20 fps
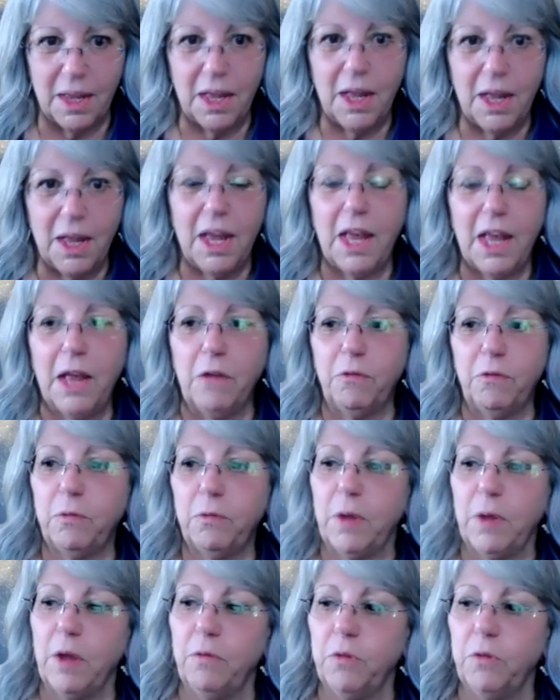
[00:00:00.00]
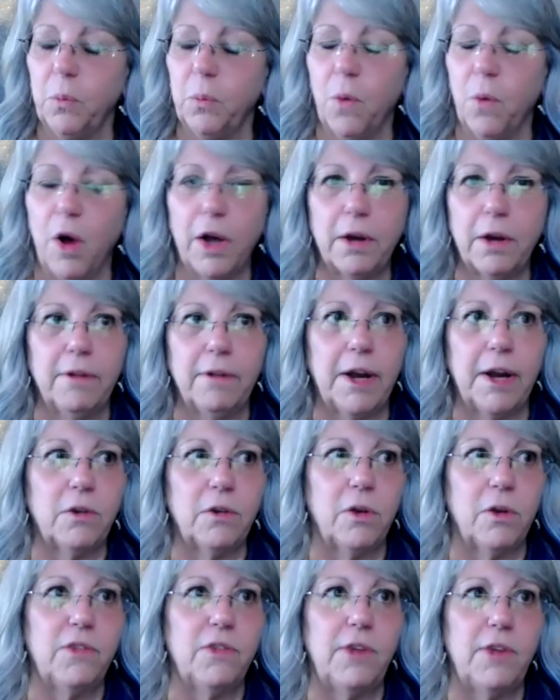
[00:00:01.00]
If you walk around
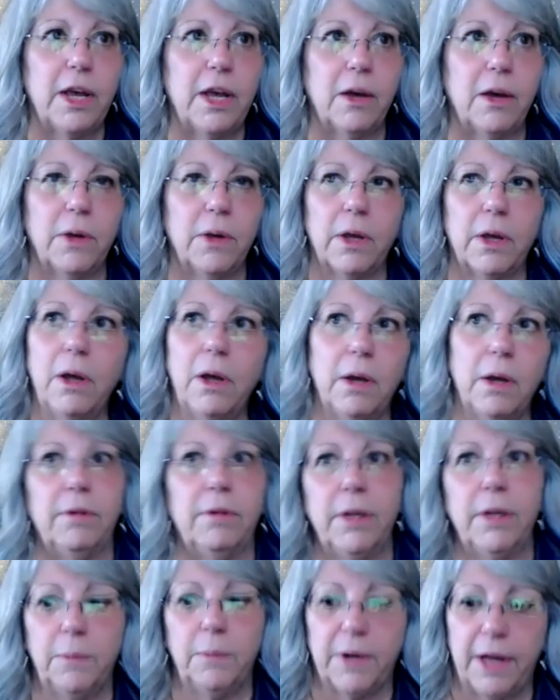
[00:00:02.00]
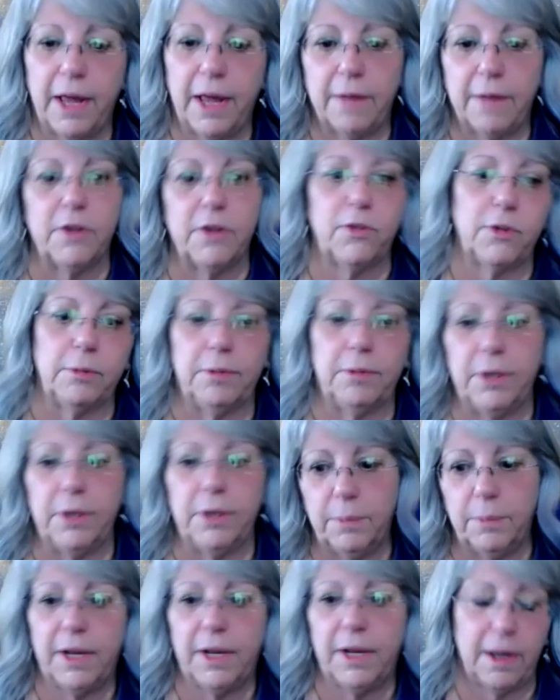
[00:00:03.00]
all day going, oh, I really want to have this. I really
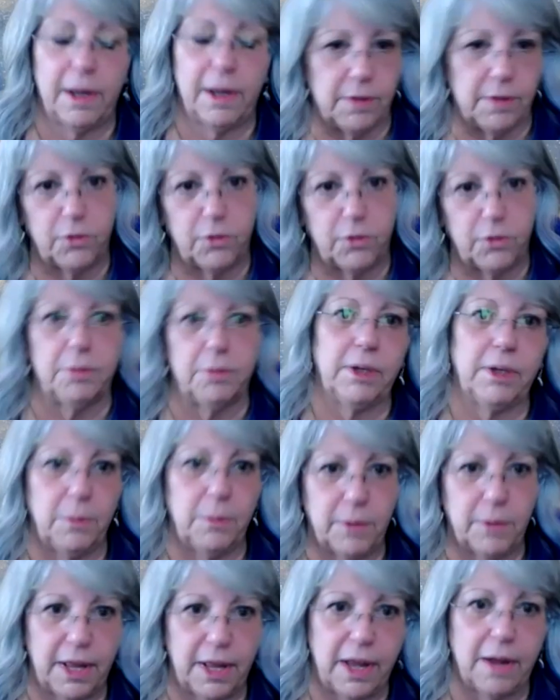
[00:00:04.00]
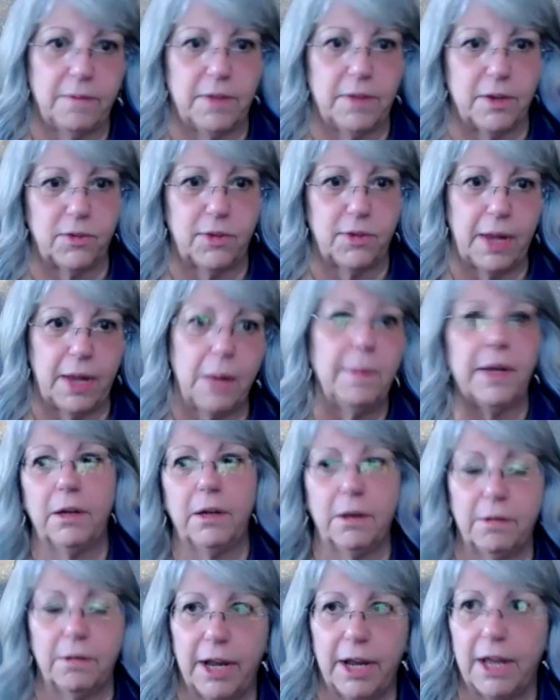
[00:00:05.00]
want to have this. I really want to have this. How am I going to
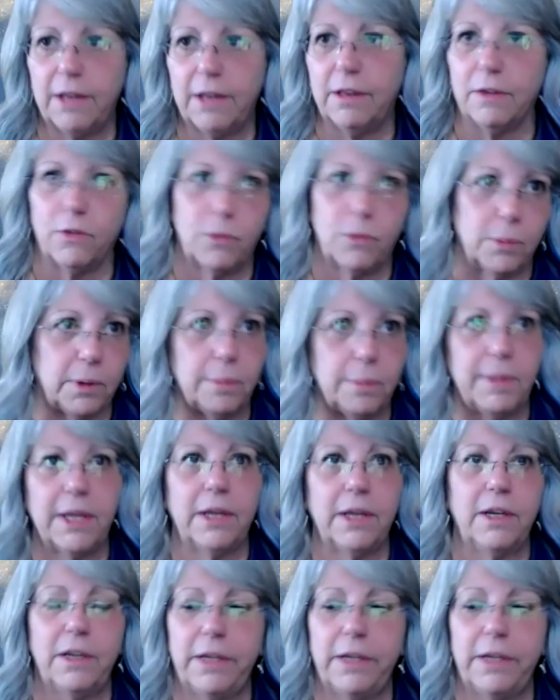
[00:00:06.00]
create this? What am I going to